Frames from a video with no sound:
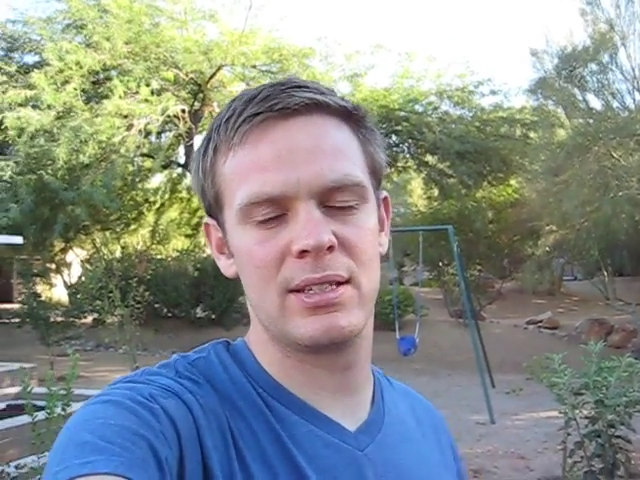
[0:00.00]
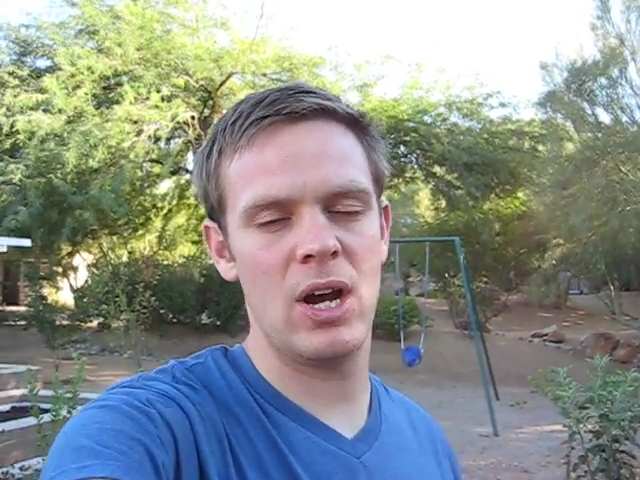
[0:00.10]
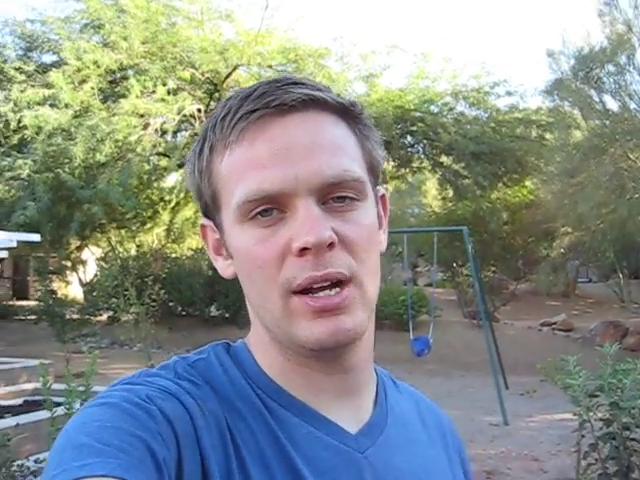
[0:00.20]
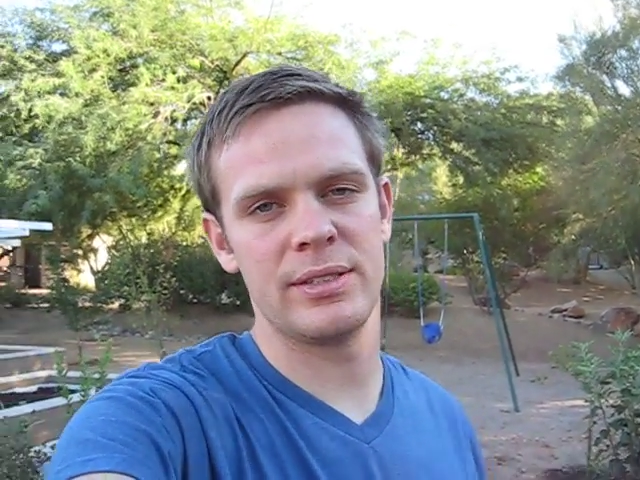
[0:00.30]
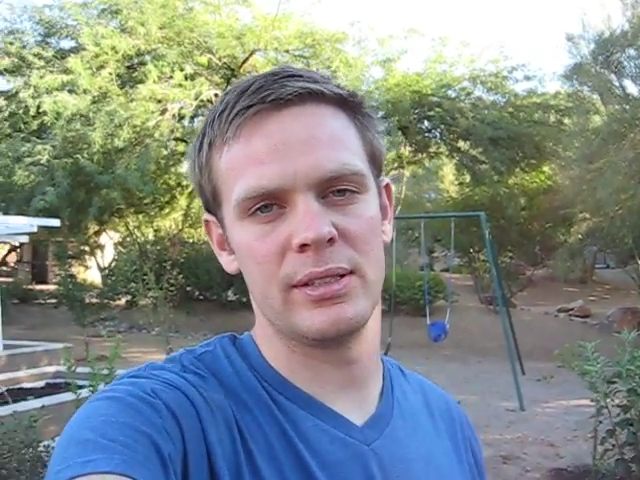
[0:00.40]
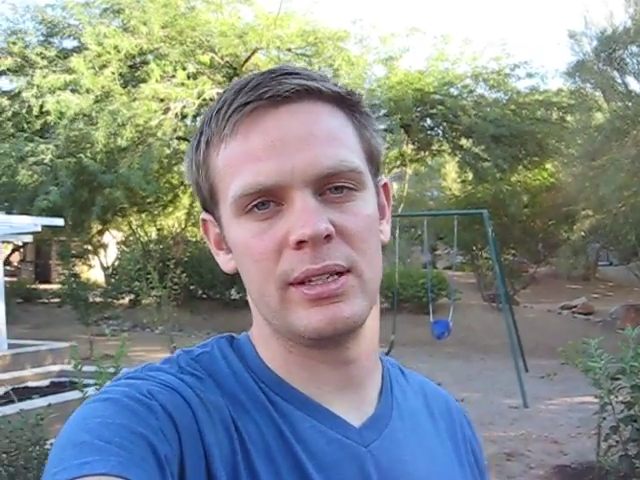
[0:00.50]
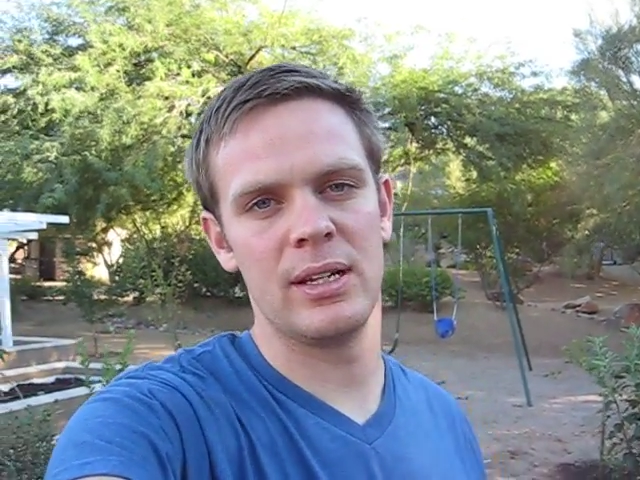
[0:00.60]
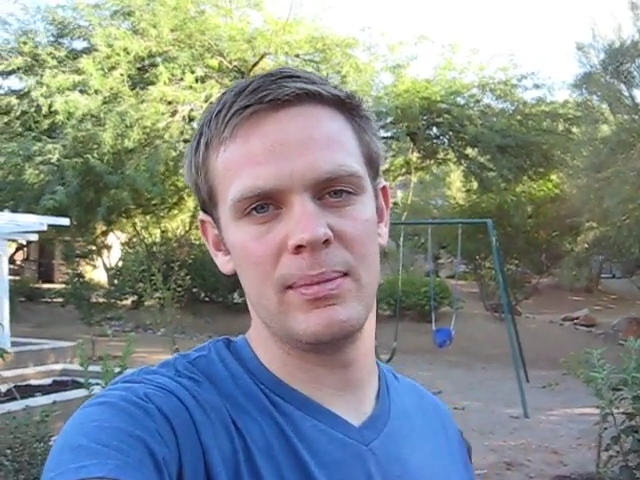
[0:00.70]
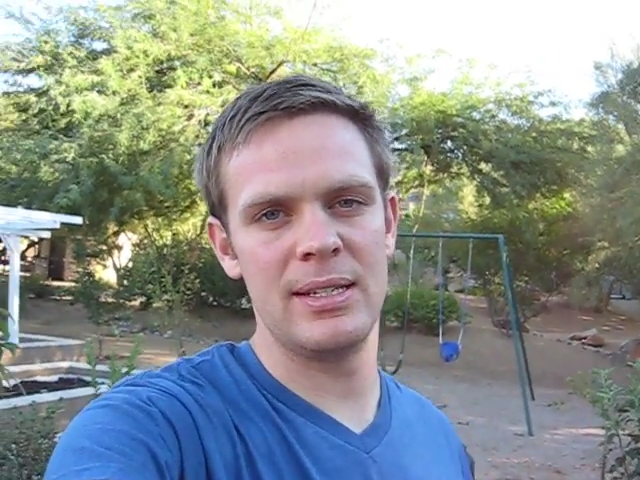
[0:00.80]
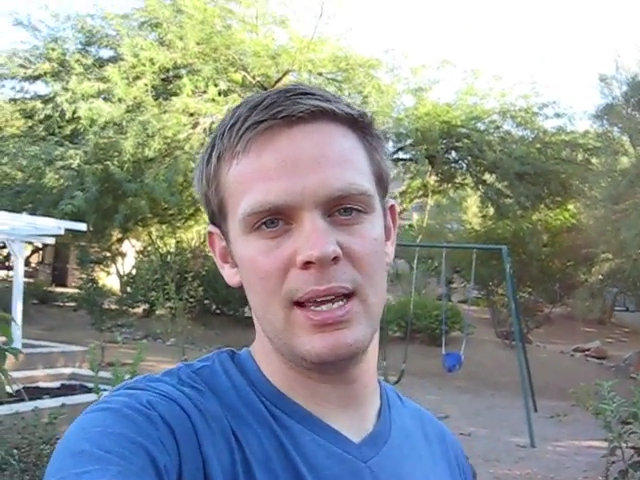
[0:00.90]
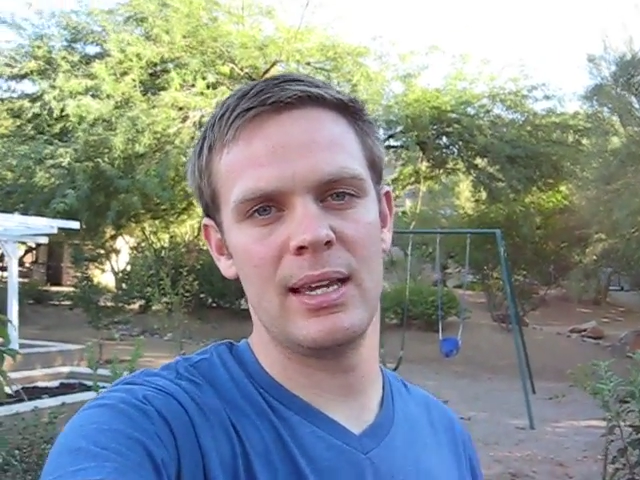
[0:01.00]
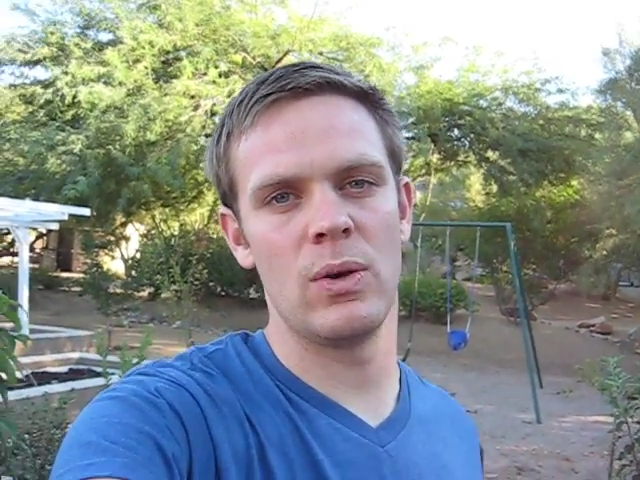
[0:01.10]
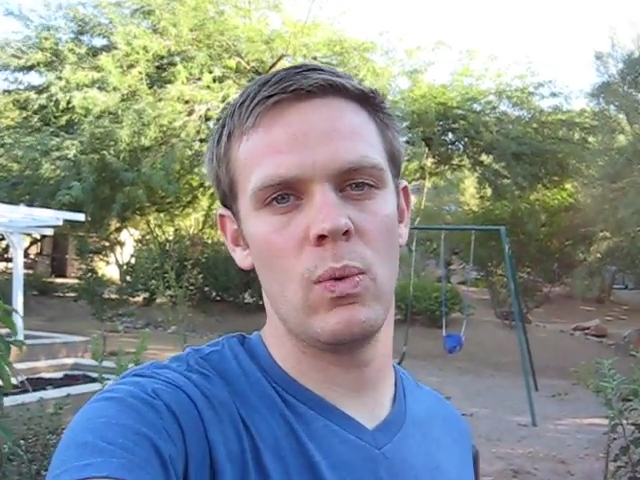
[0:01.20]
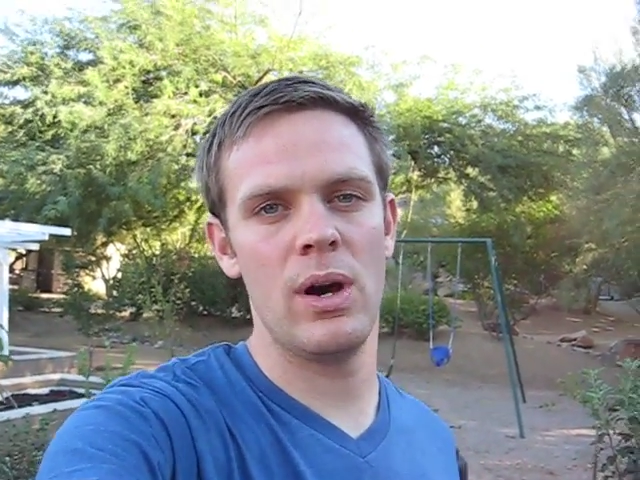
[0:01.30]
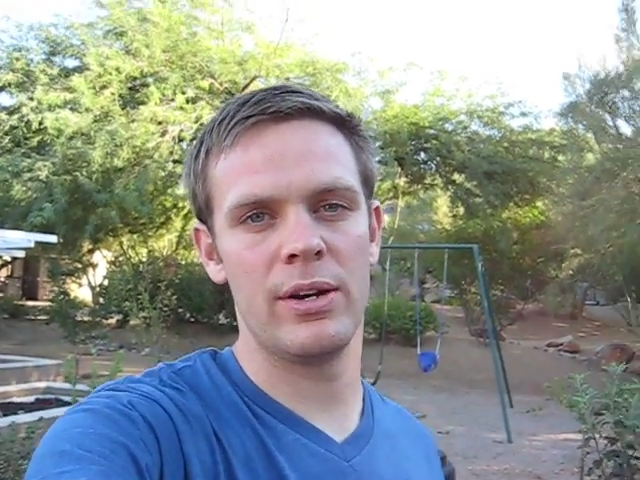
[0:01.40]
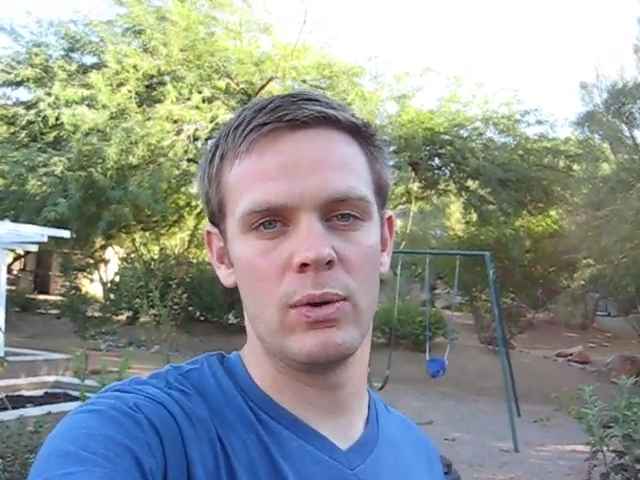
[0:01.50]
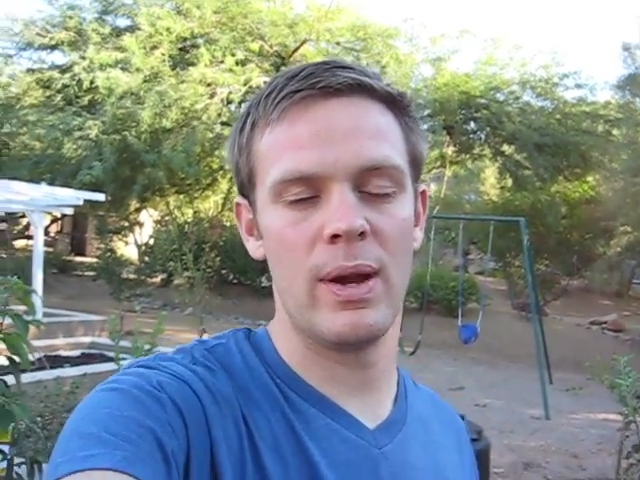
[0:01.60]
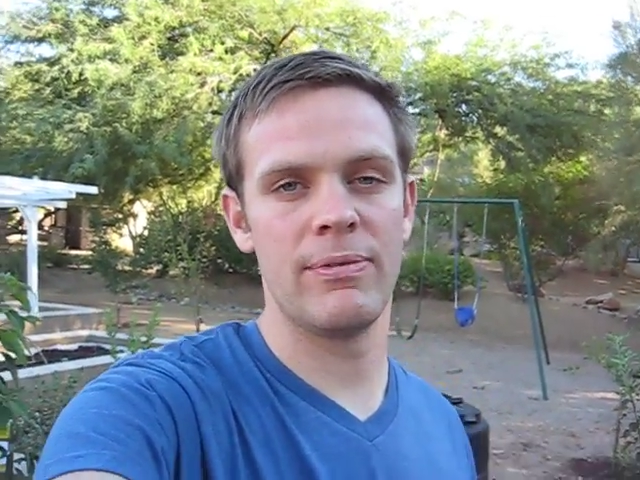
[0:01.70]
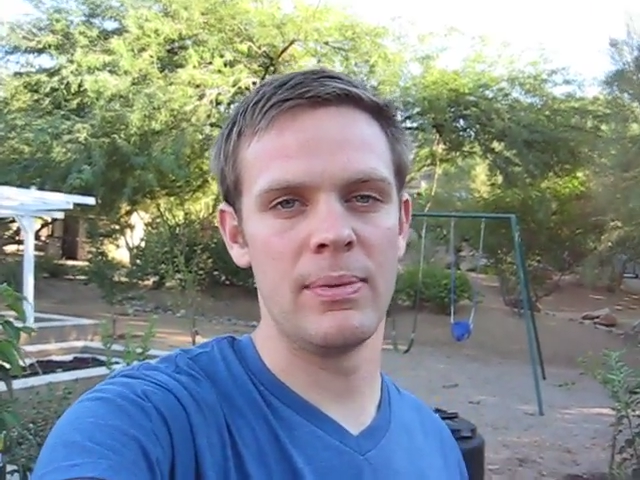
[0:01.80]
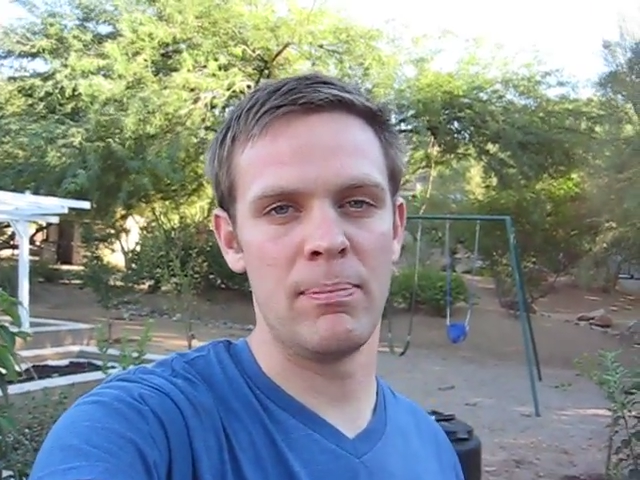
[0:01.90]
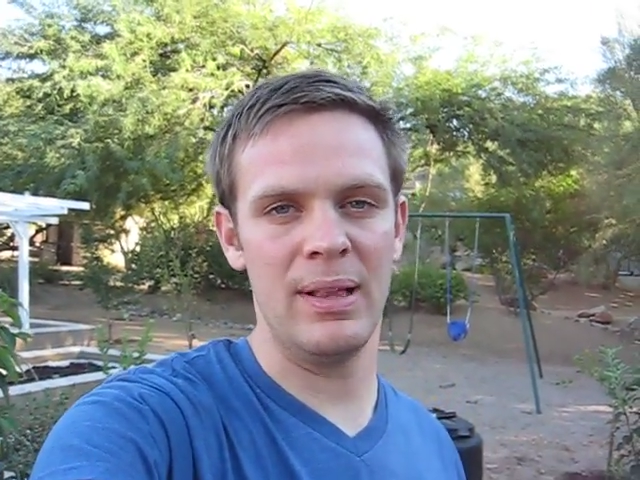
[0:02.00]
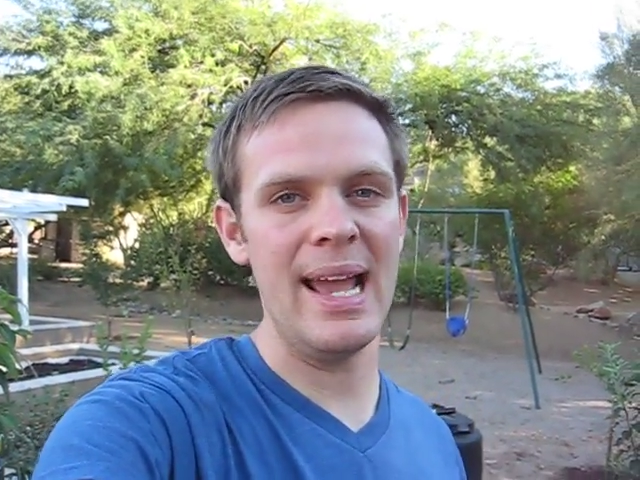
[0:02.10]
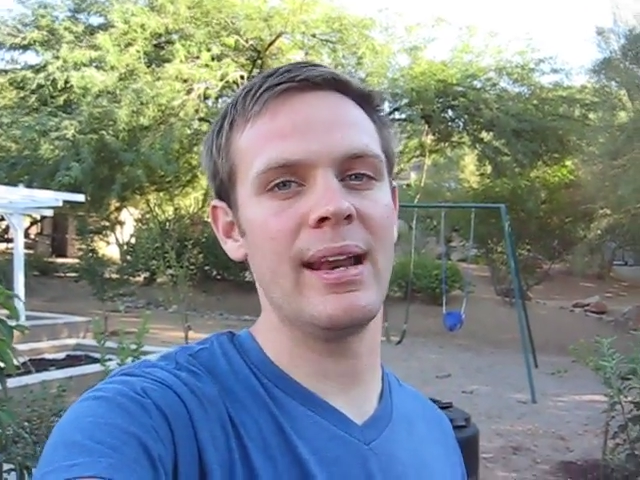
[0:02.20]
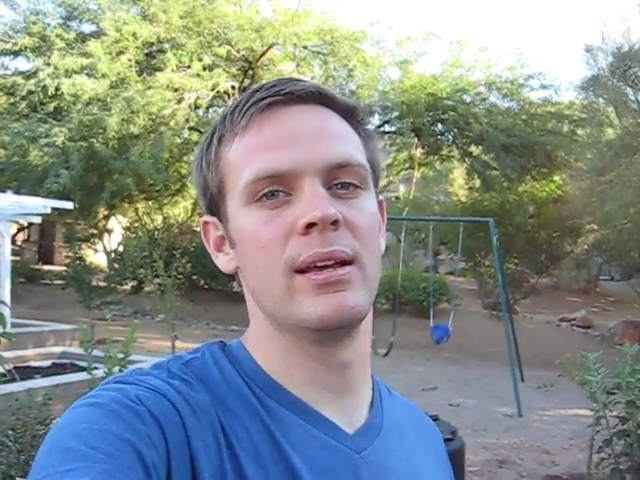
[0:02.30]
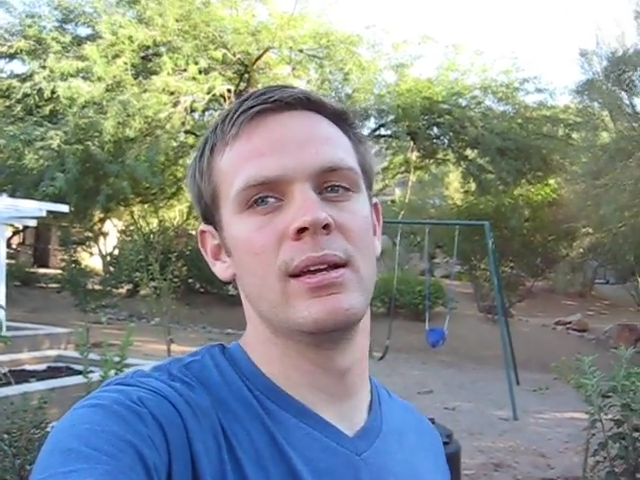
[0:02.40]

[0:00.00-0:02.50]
constantly going to be taking water away from the plant.